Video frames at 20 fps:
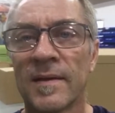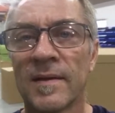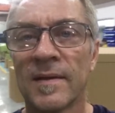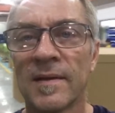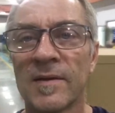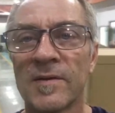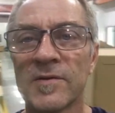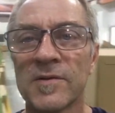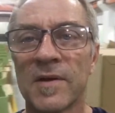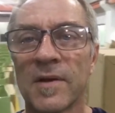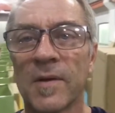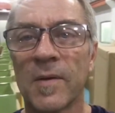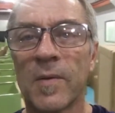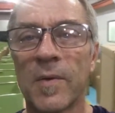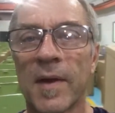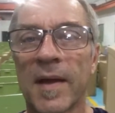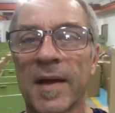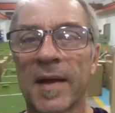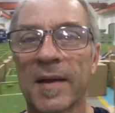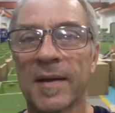there's a
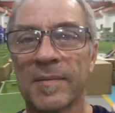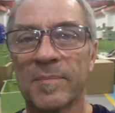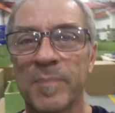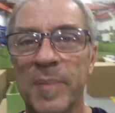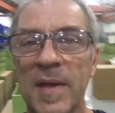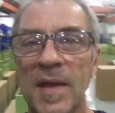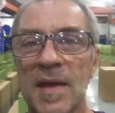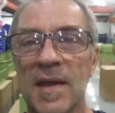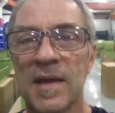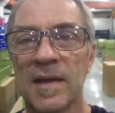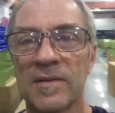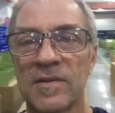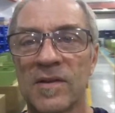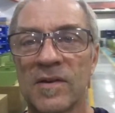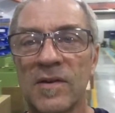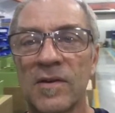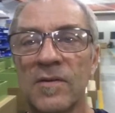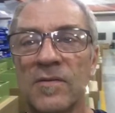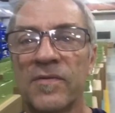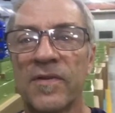quick peek at the
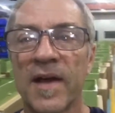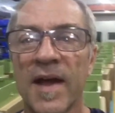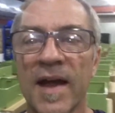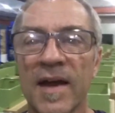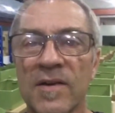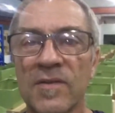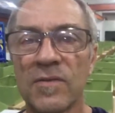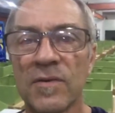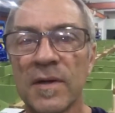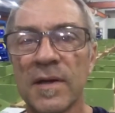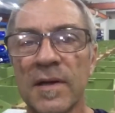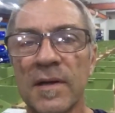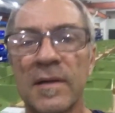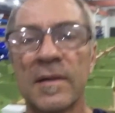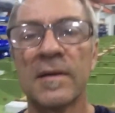new factory.